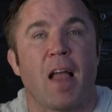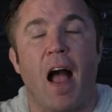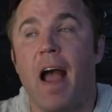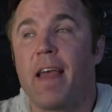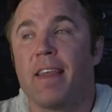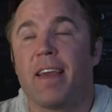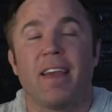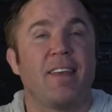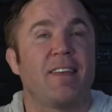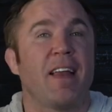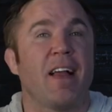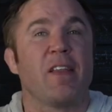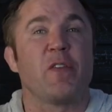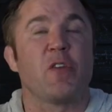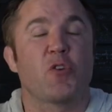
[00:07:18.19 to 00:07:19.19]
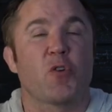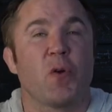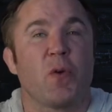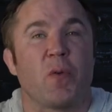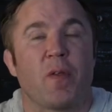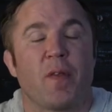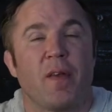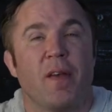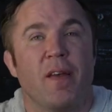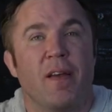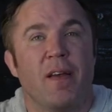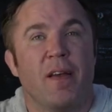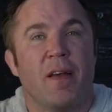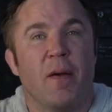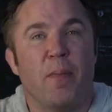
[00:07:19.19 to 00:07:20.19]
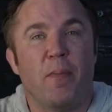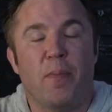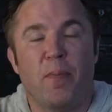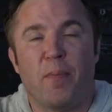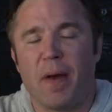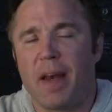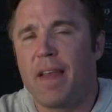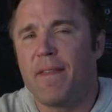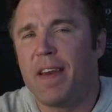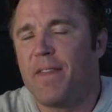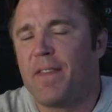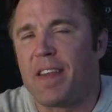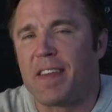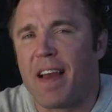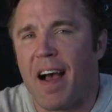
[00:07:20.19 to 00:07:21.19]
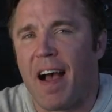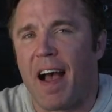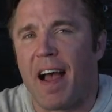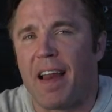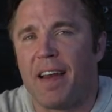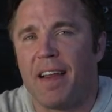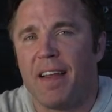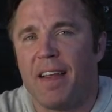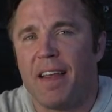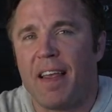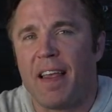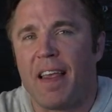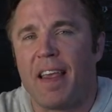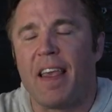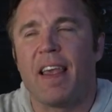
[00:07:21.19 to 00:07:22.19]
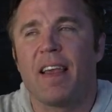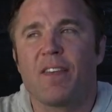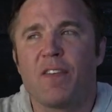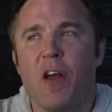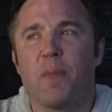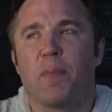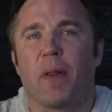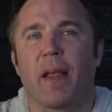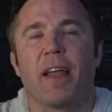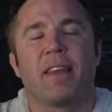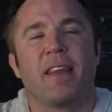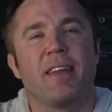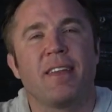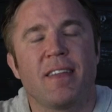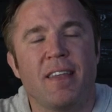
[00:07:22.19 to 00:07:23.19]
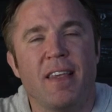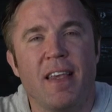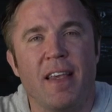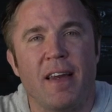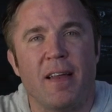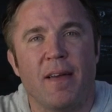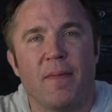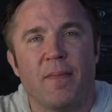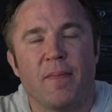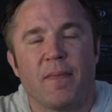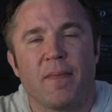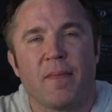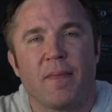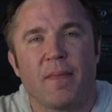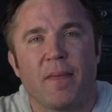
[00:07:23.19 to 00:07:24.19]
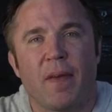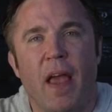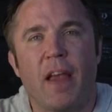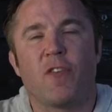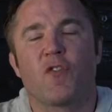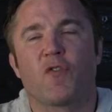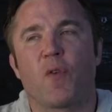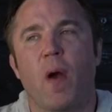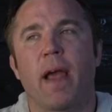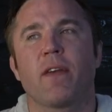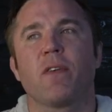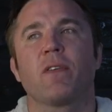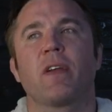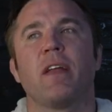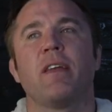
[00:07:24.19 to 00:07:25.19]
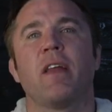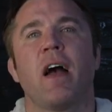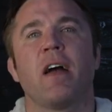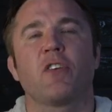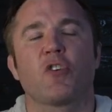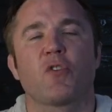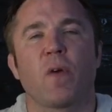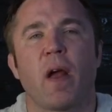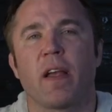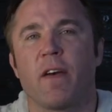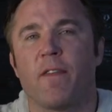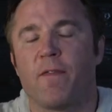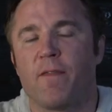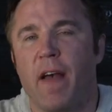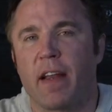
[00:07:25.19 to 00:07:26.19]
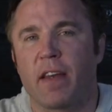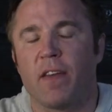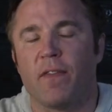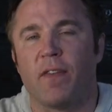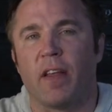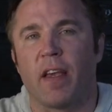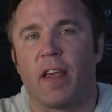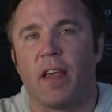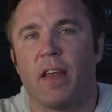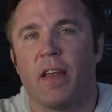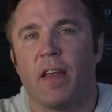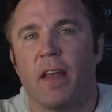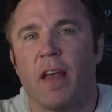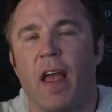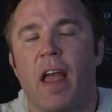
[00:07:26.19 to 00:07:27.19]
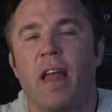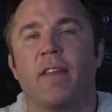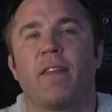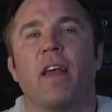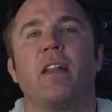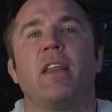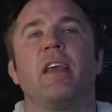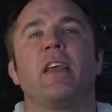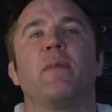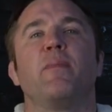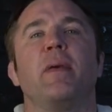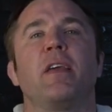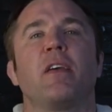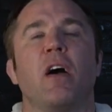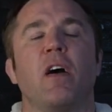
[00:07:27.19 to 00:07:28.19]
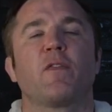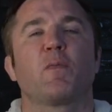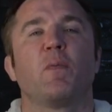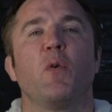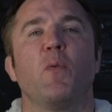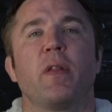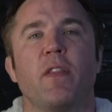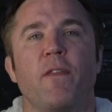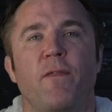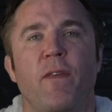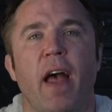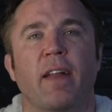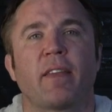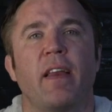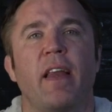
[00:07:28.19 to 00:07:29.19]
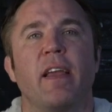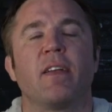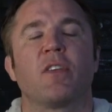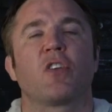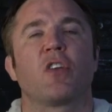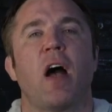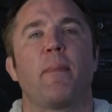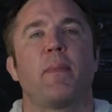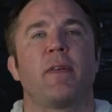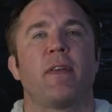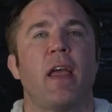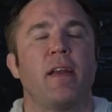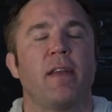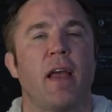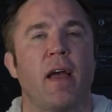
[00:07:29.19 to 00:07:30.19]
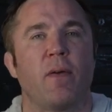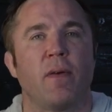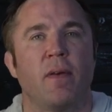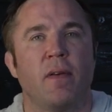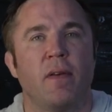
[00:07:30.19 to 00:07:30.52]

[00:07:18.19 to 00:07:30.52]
I think he's telling the truth. But even if he's not, he has now planted a seed. A striker cannot strike effectively until he can be comfortable with the fact that he can stop a takedown.